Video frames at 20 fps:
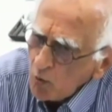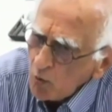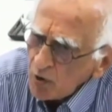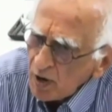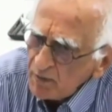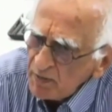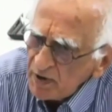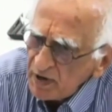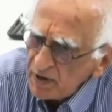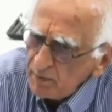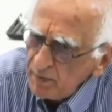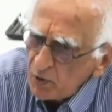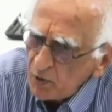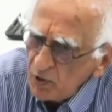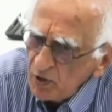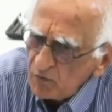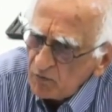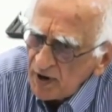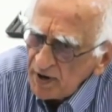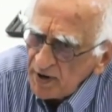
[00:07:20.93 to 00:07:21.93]
How come
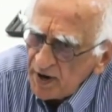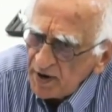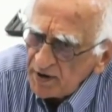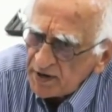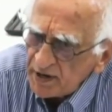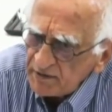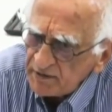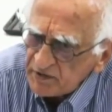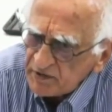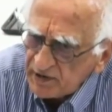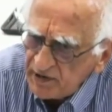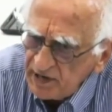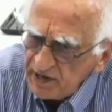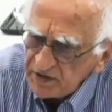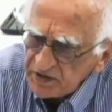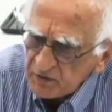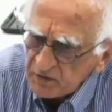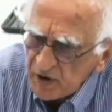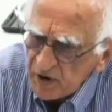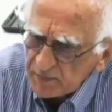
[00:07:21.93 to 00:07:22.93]
it will be only 100
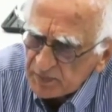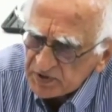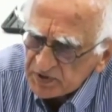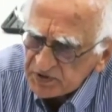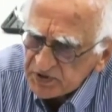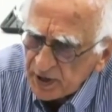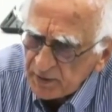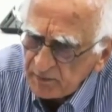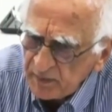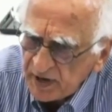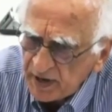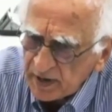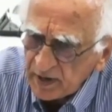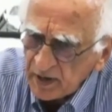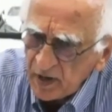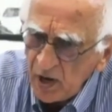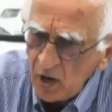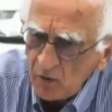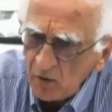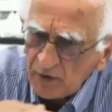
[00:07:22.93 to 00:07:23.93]
if the release of 1%
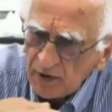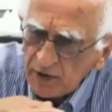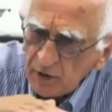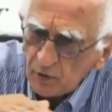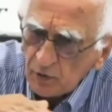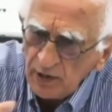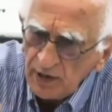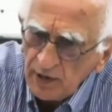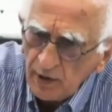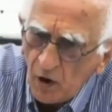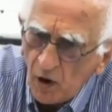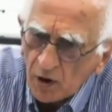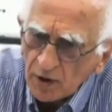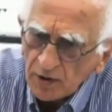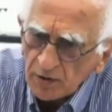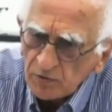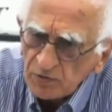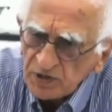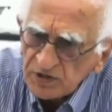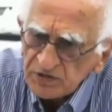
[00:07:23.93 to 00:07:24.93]
a minute, but you're
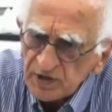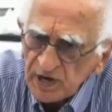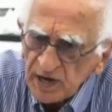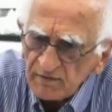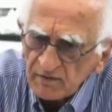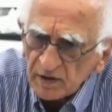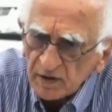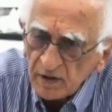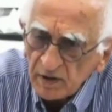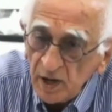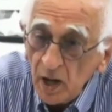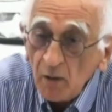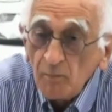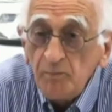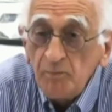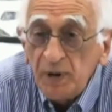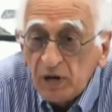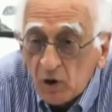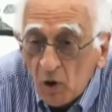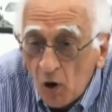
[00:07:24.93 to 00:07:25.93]
only hot to this level?